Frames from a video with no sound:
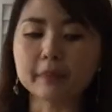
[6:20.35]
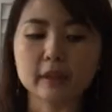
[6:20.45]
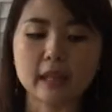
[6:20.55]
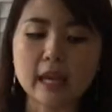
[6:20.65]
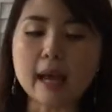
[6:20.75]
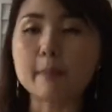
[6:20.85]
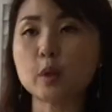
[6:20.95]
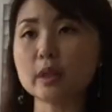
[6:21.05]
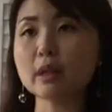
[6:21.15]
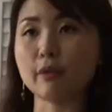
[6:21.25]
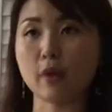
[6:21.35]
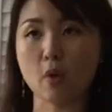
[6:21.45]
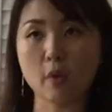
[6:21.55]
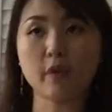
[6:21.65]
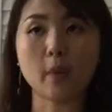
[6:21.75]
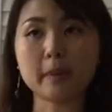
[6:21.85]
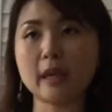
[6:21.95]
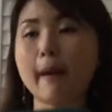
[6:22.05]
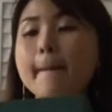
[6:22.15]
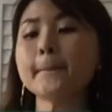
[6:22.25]
Okay, I'm using the floral foam
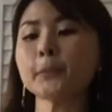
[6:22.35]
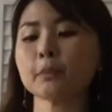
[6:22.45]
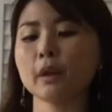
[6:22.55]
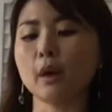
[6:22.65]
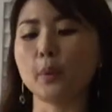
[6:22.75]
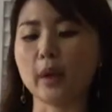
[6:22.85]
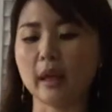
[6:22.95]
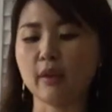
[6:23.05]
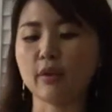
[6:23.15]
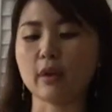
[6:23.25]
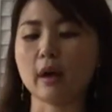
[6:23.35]
here with